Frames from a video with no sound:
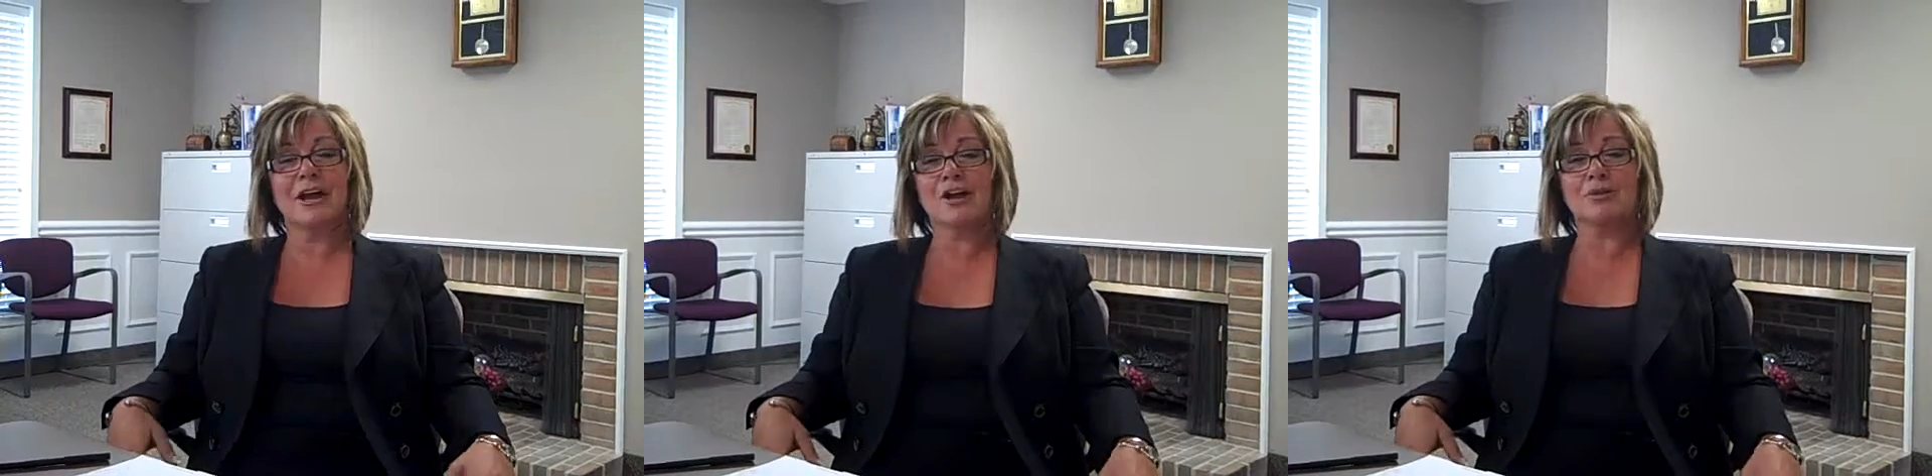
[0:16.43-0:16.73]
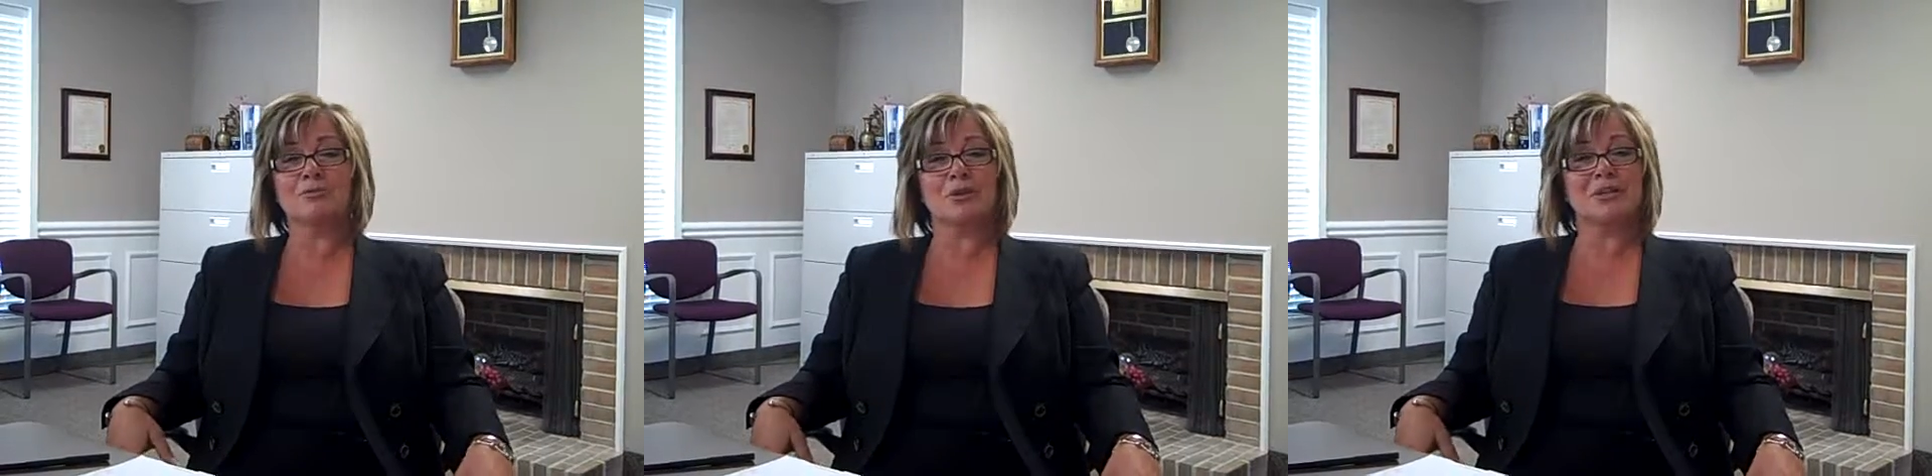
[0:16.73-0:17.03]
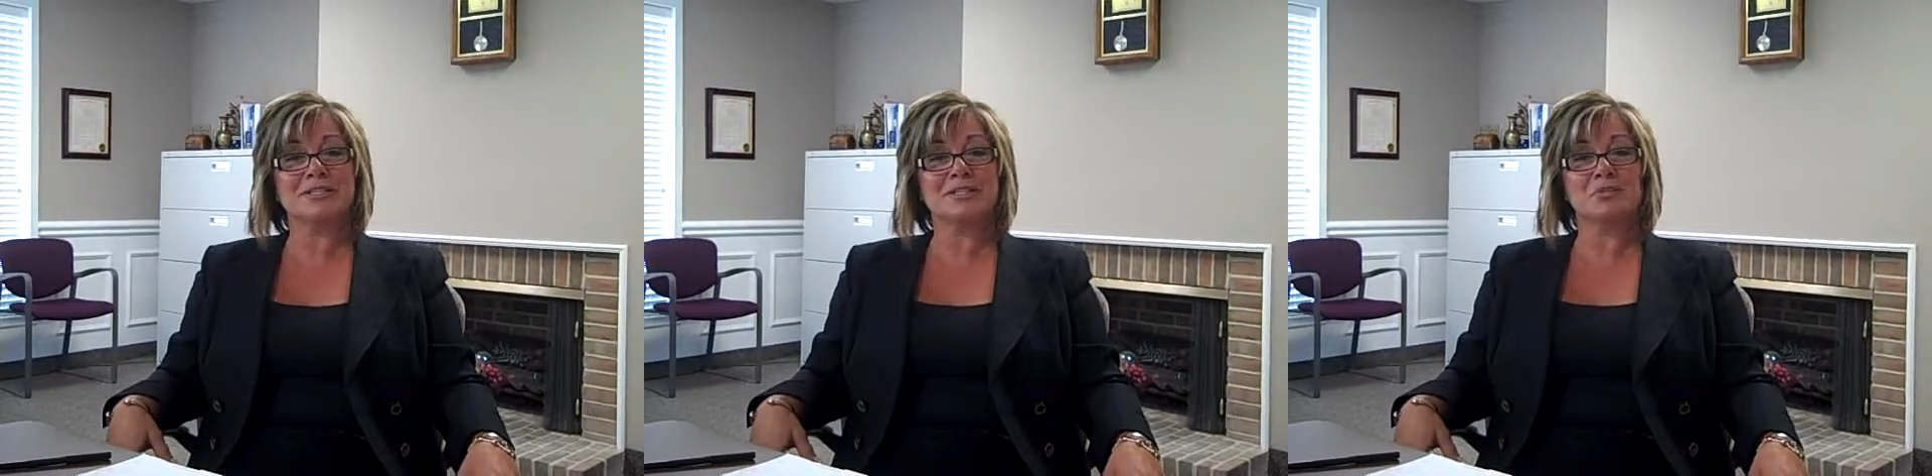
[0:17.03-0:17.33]
Hiring
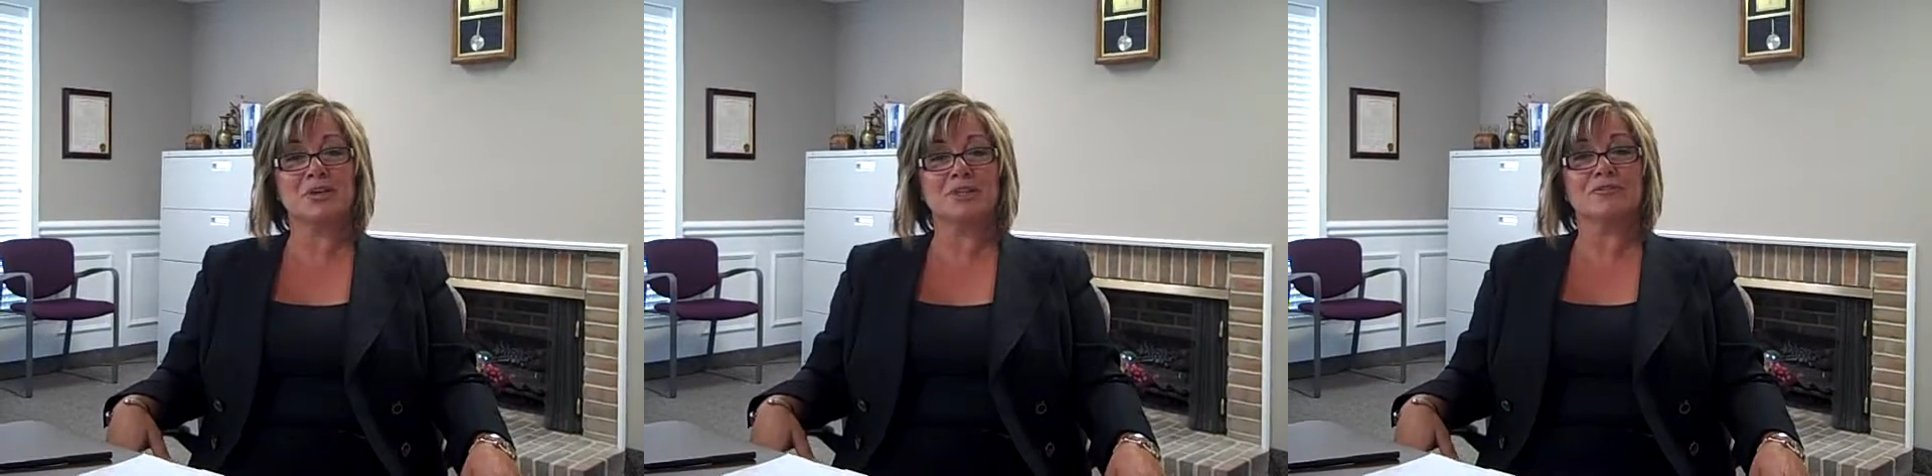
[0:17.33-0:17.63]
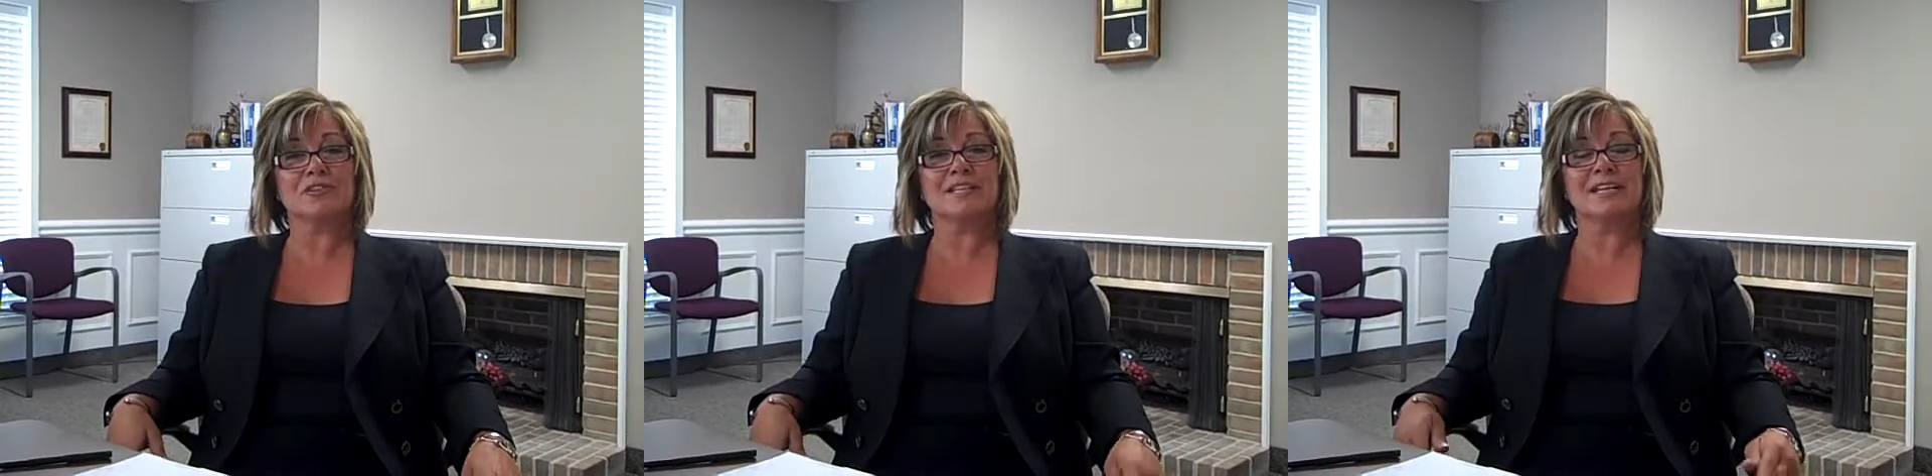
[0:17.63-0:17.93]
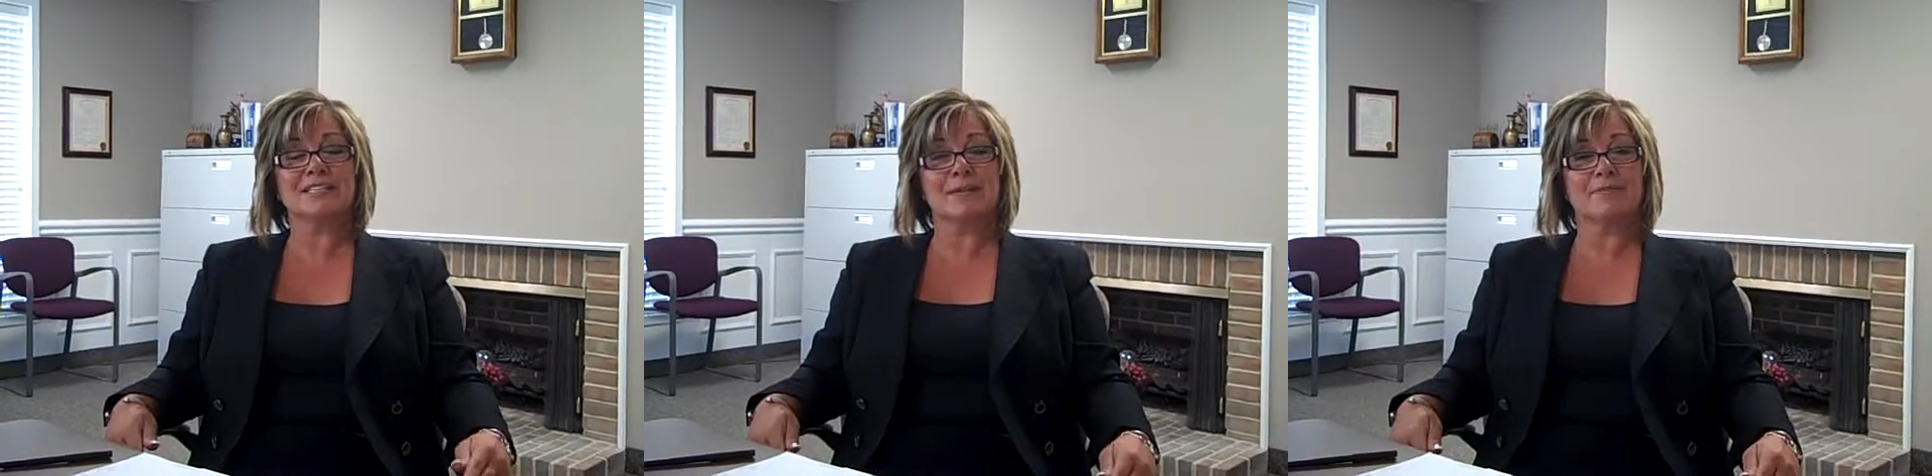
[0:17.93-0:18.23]
employees is wonderful,
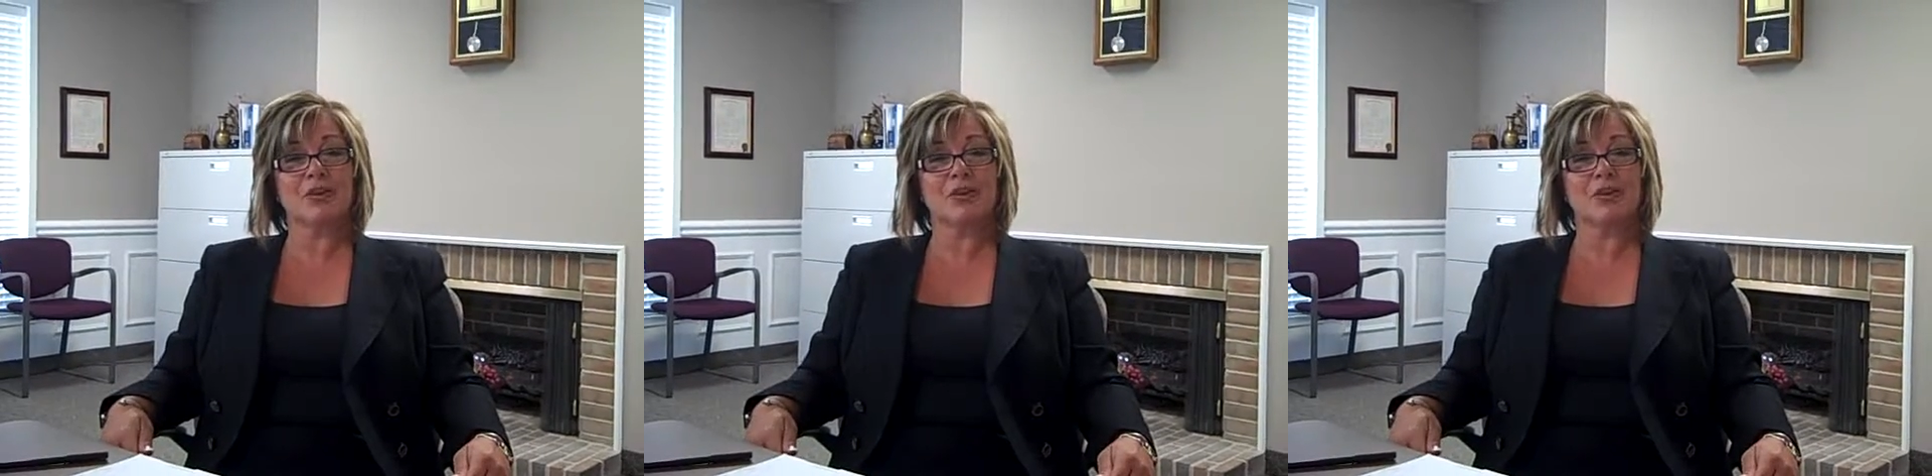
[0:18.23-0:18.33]
except